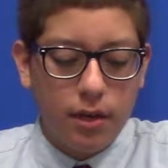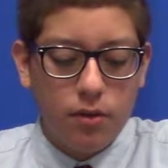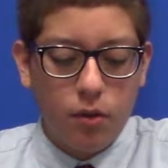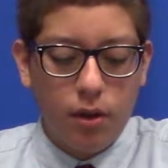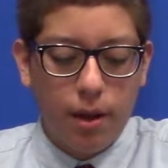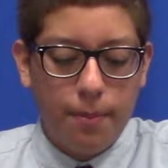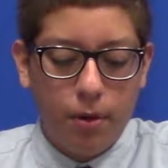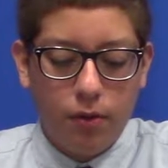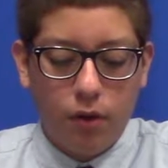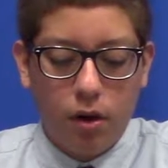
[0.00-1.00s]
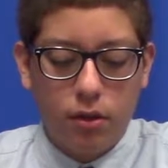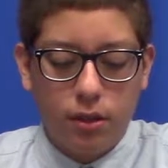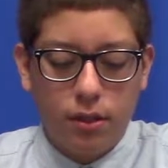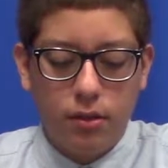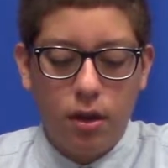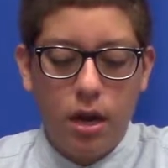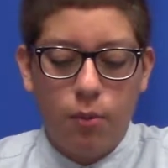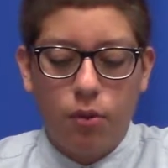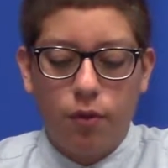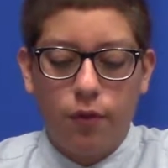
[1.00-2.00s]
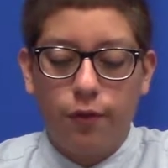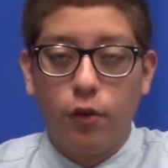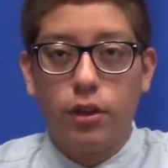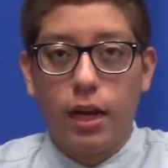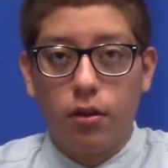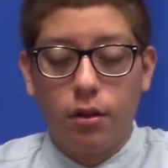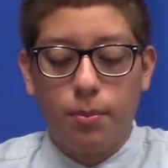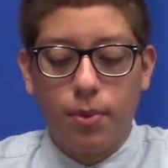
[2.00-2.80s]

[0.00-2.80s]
is holding a poetry contest with over 4,000 in